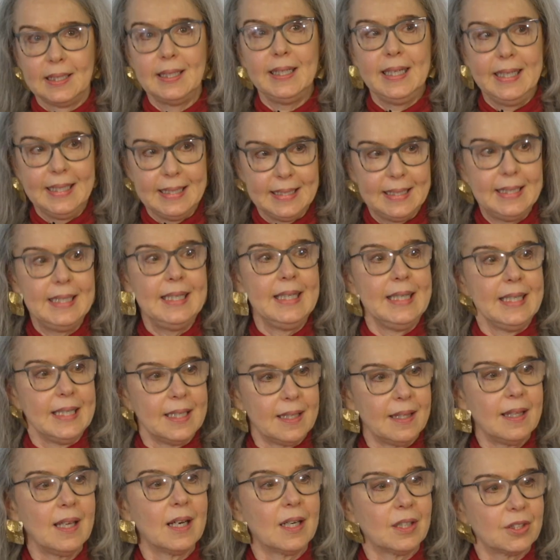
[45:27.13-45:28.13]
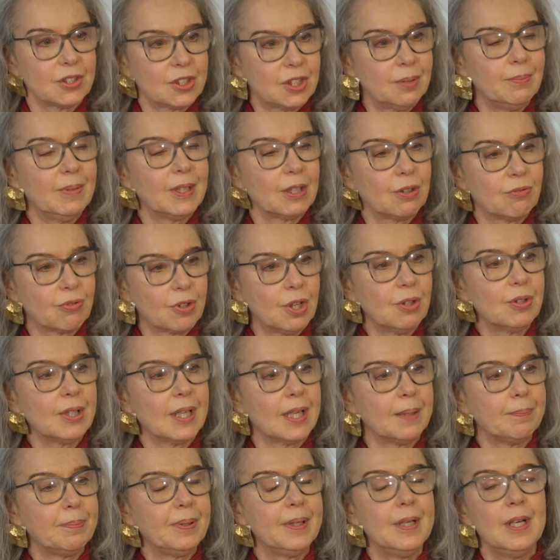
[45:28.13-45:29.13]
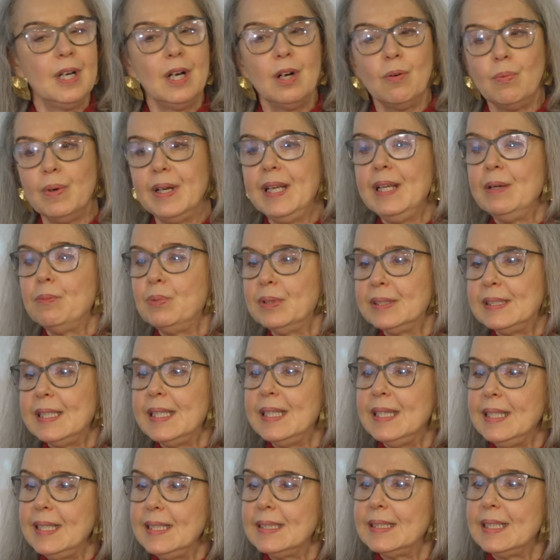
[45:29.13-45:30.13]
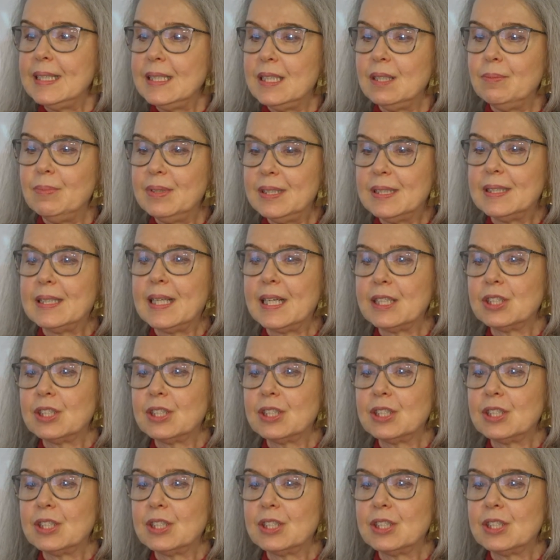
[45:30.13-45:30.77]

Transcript: indeed the ultimate grown-up, when he was in these intimate